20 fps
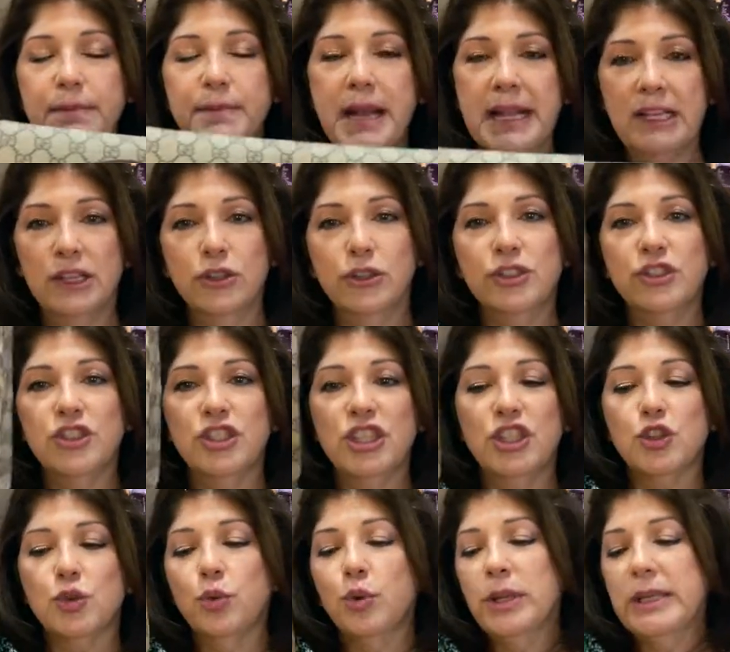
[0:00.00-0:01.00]
my Gucci
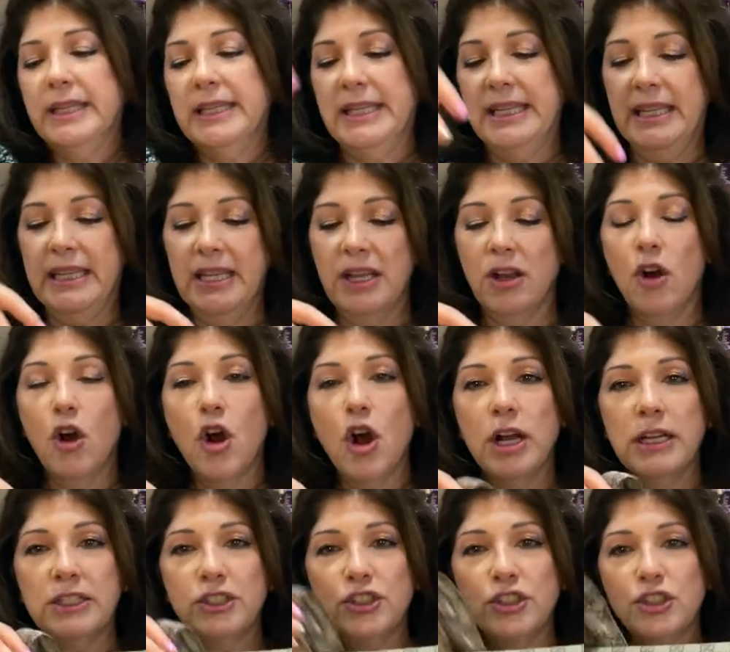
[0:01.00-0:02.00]
Twilly
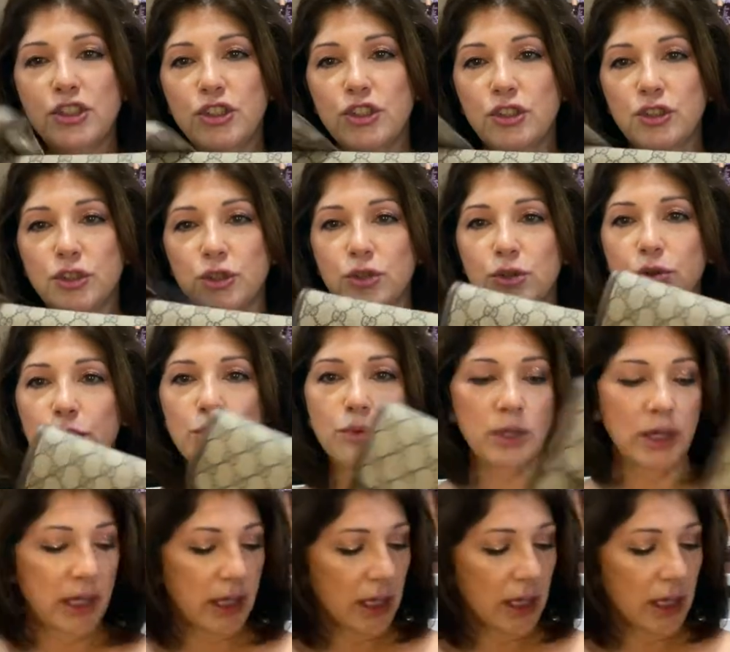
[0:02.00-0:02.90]
onto